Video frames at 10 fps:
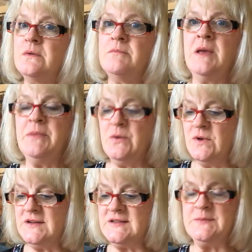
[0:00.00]
maybe you
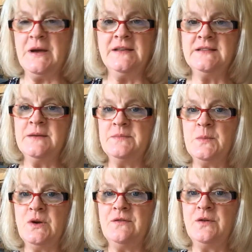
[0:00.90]
want to spice up
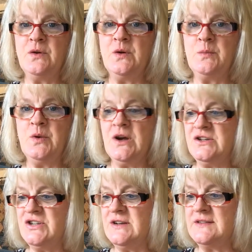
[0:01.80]
one of your own
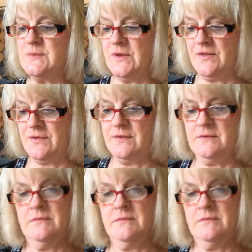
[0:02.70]
projects with